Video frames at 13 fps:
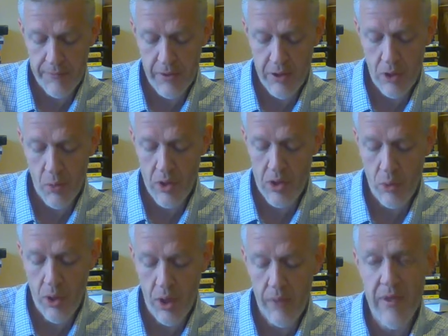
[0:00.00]
Footnote one
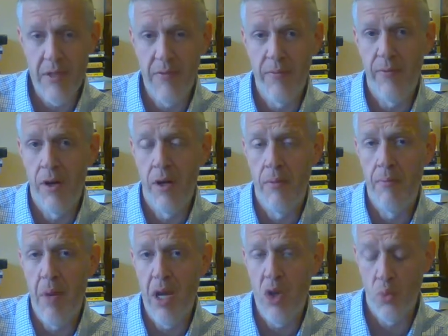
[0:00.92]
twelve is from
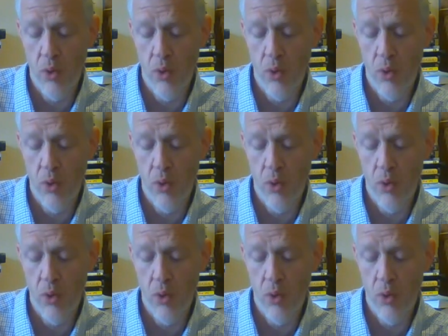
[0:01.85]
page